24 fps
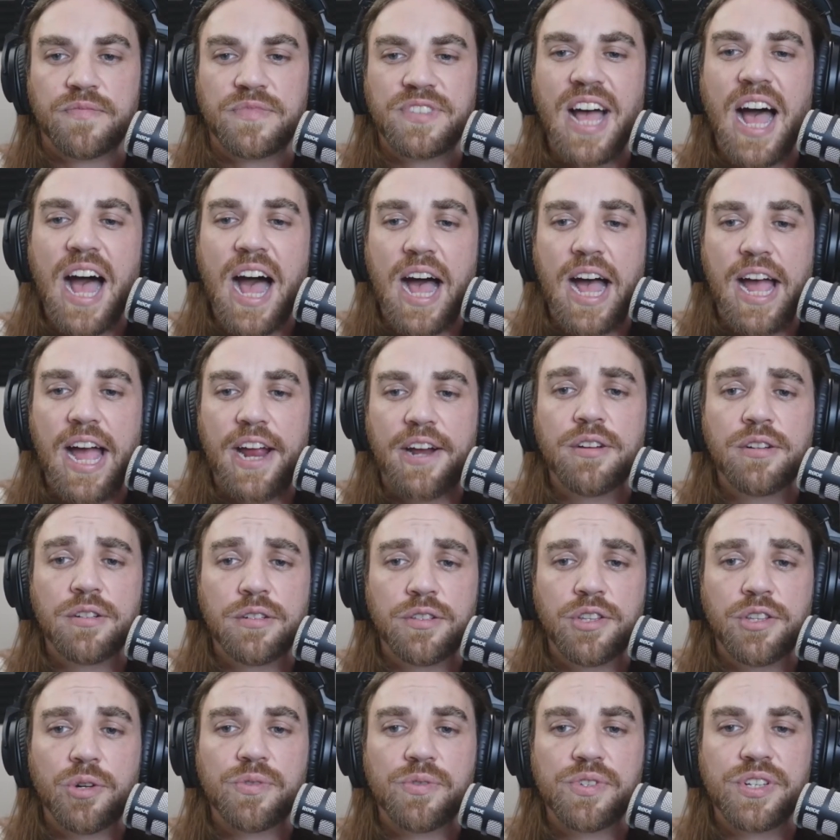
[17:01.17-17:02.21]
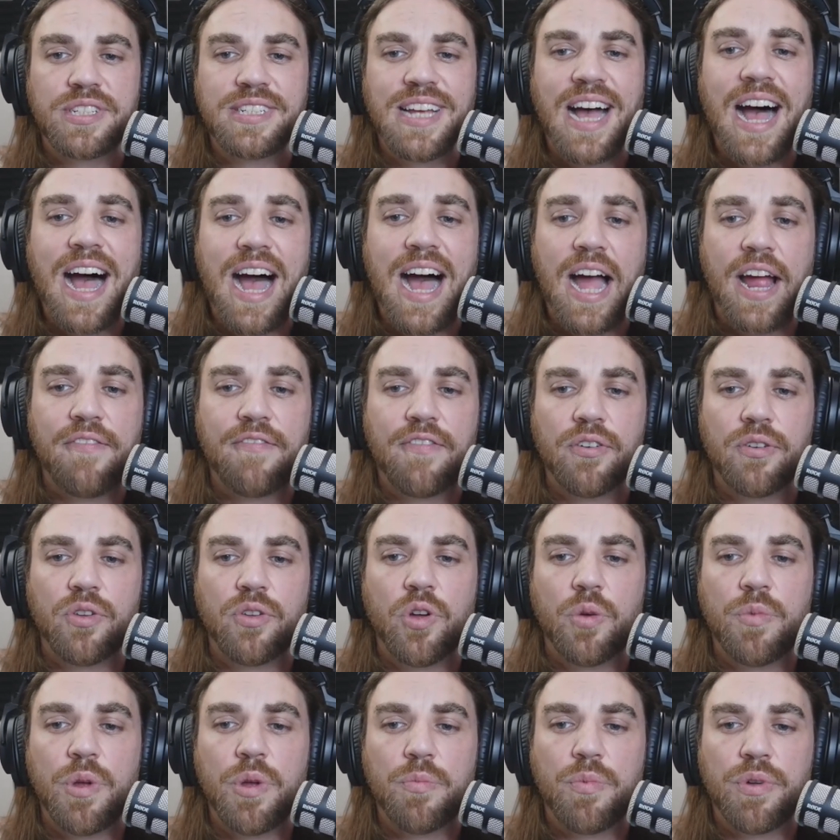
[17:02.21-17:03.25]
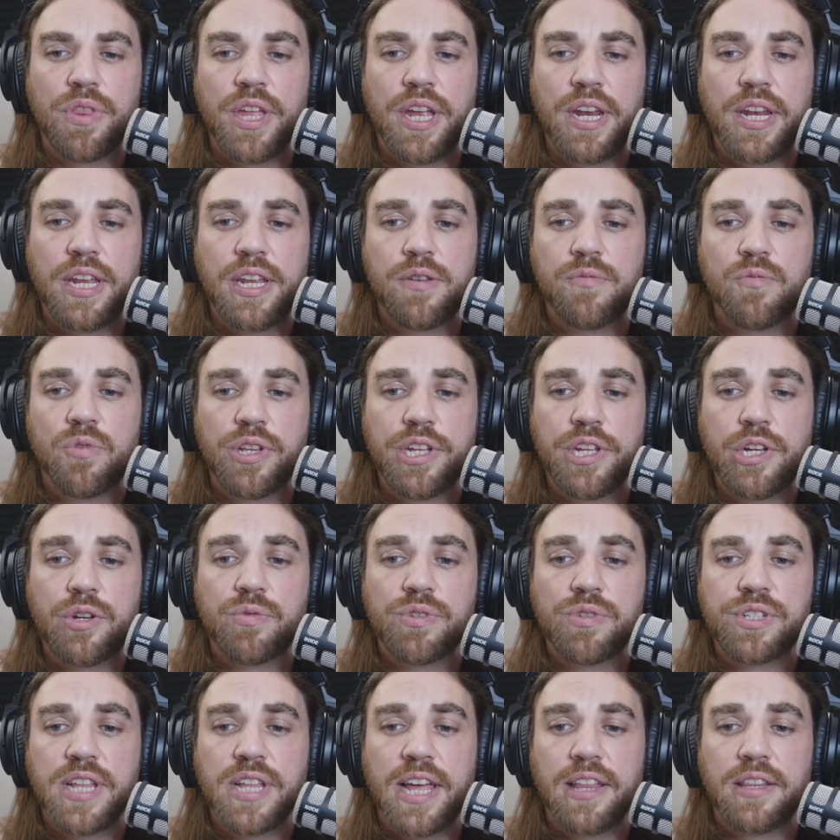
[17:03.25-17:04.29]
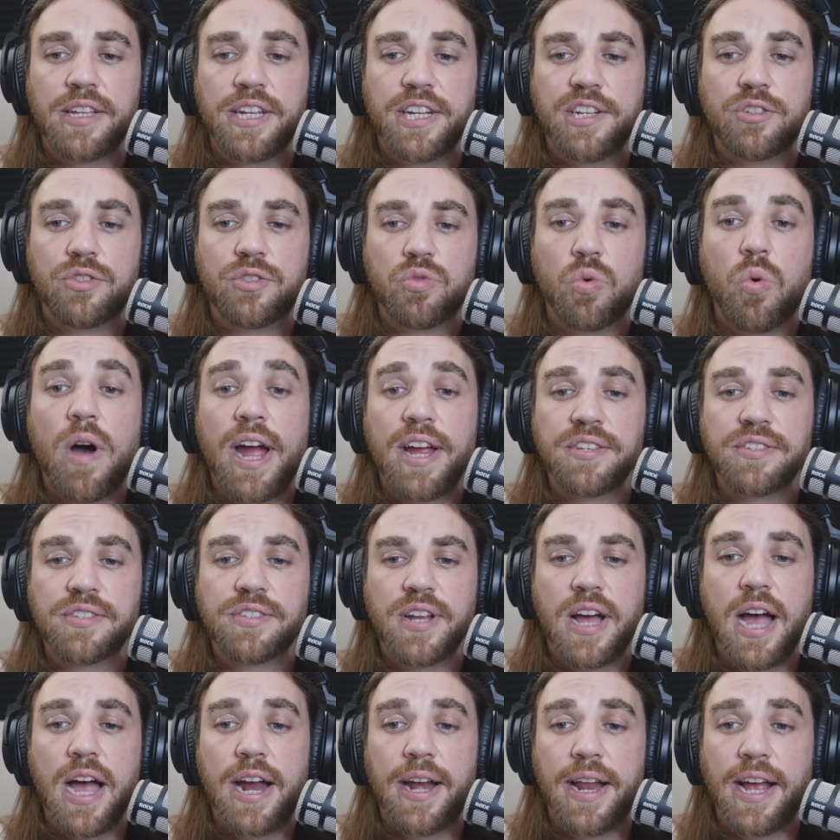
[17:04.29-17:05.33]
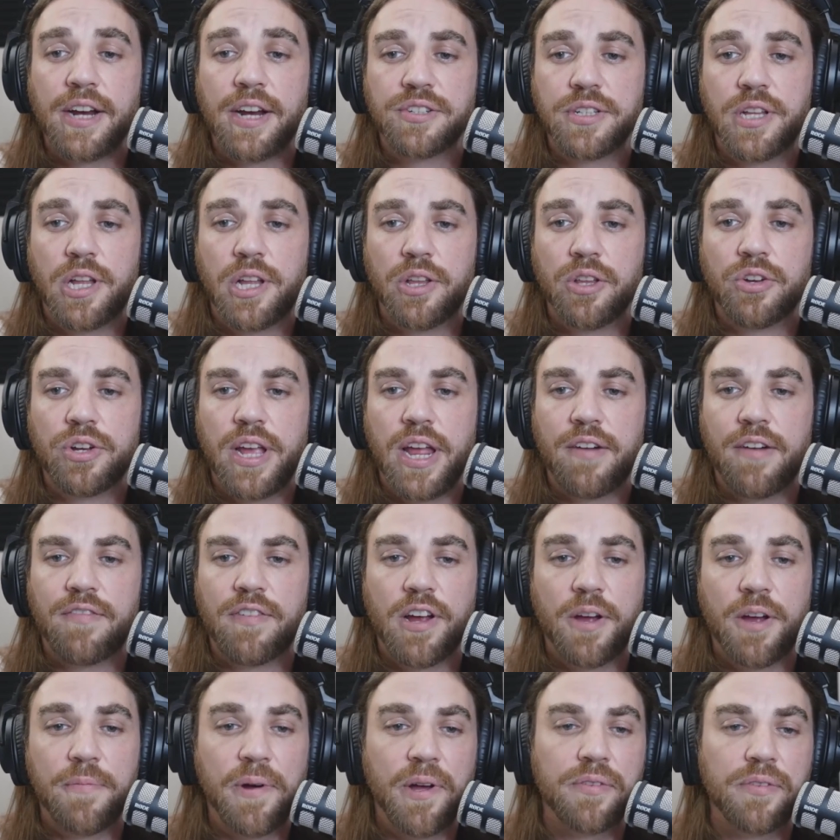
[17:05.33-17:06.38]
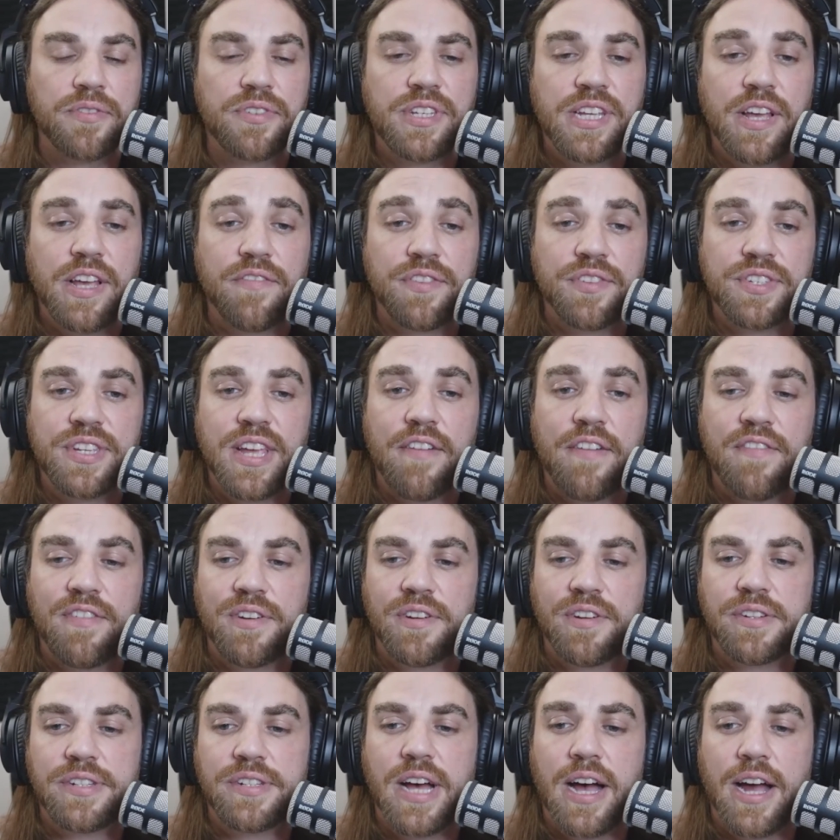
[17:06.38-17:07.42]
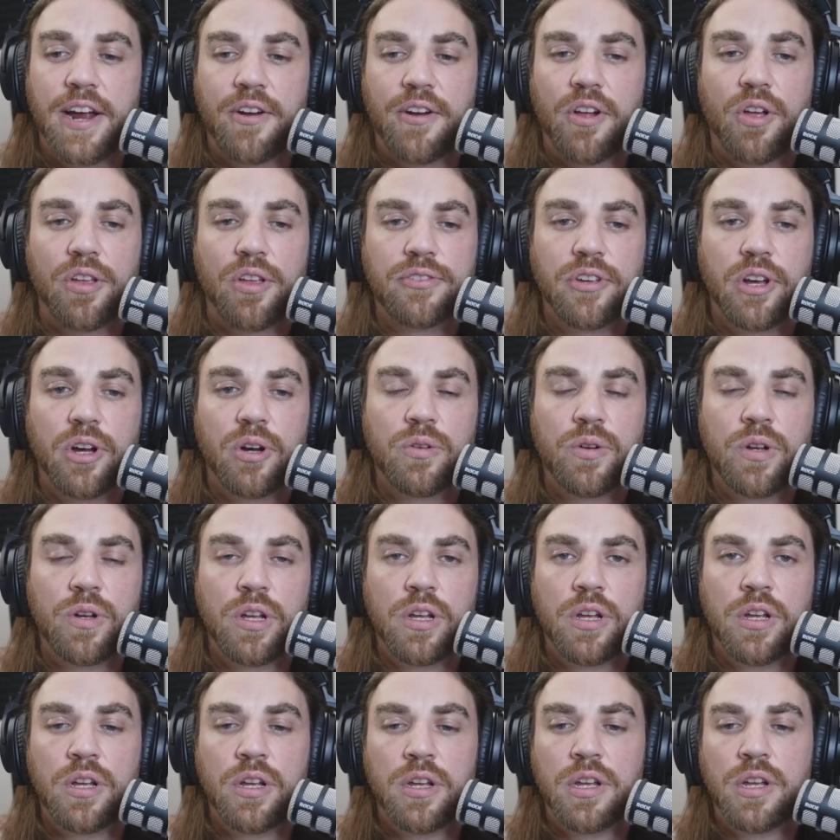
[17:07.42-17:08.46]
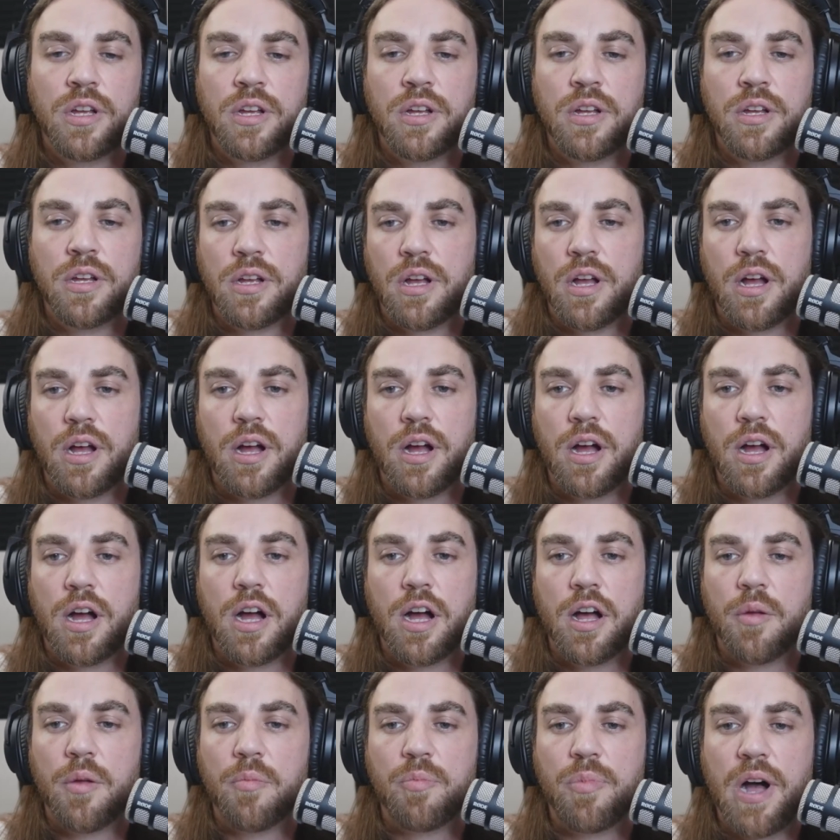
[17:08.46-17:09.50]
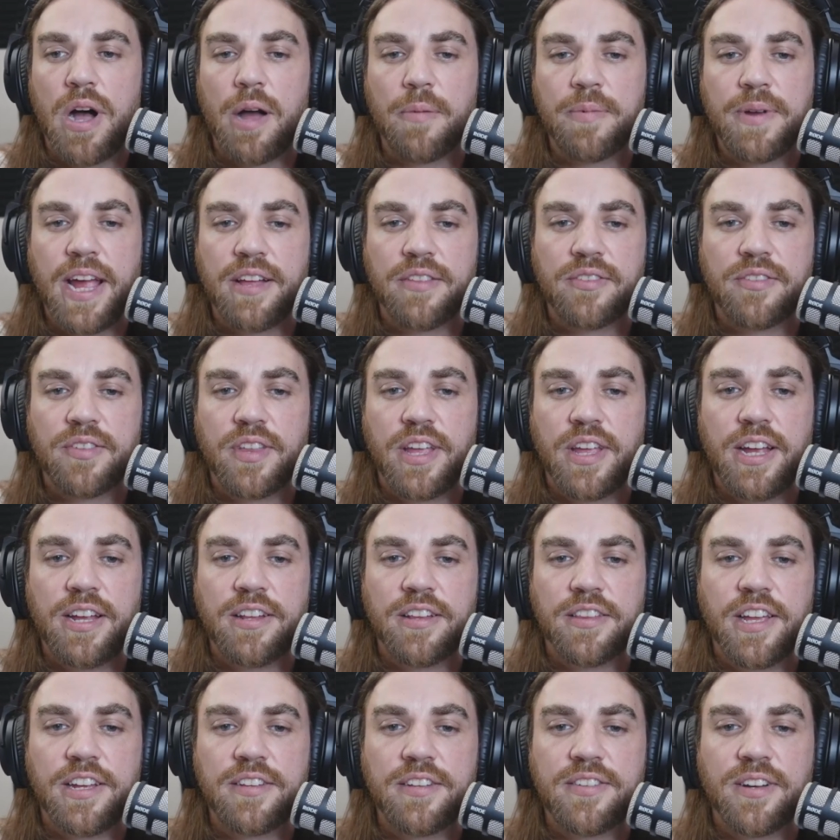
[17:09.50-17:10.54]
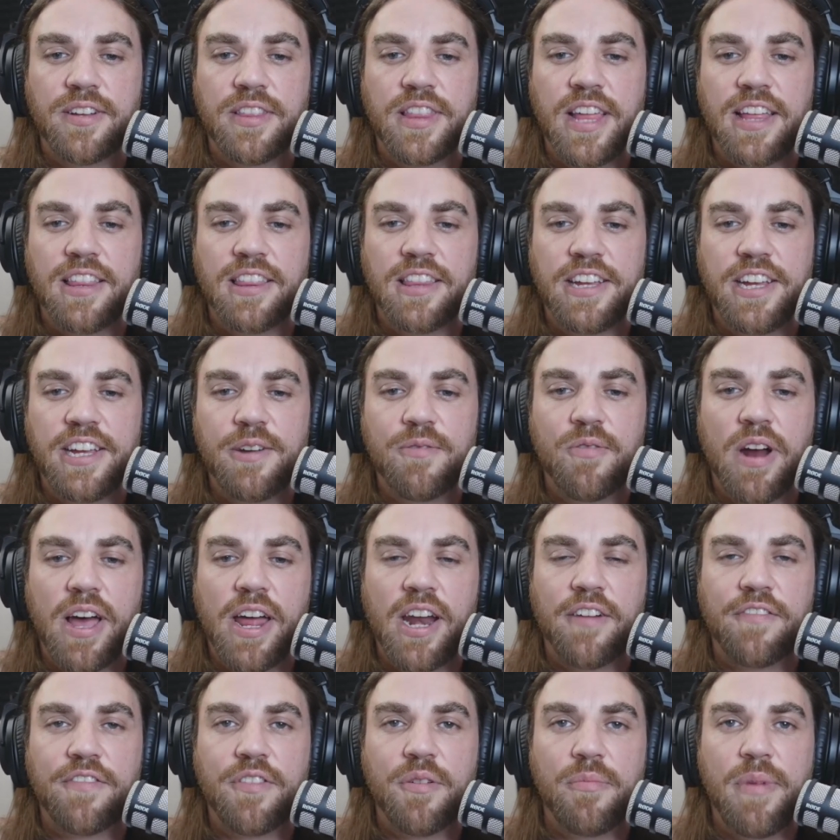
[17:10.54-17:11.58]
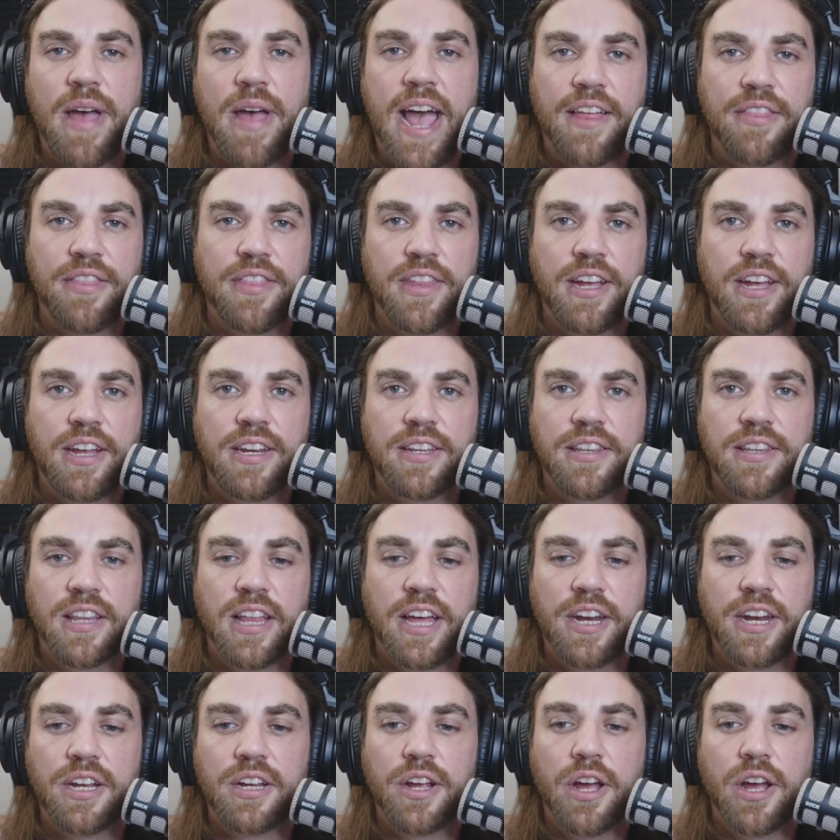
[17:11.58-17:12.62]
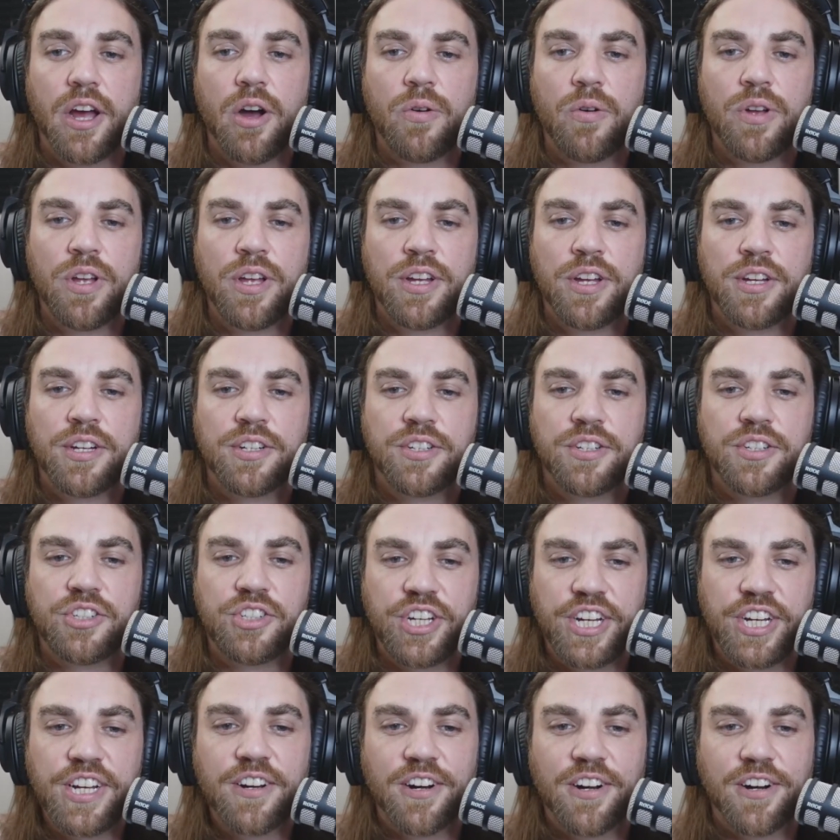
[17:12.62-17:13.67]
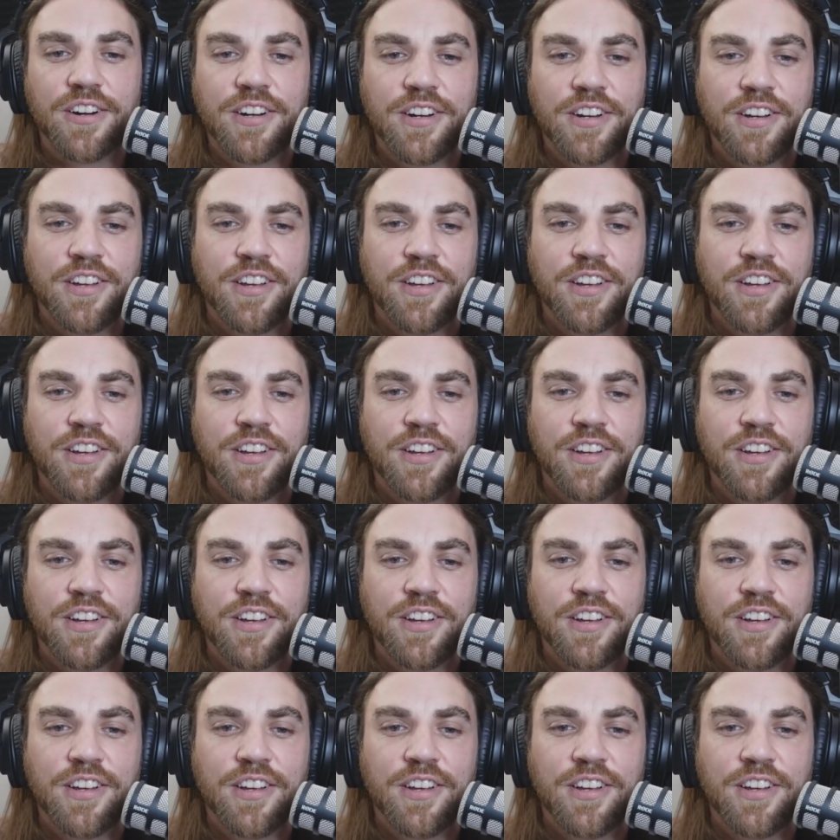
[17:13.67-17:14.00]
Tied. There was a tie for a little bit, but they didn't relinquish that lead. Twice tied. Actually, now I look at it, for about 7-7. It tied also. Bobcats, they took that lead right off the bat and they didn't let it go. Jeter,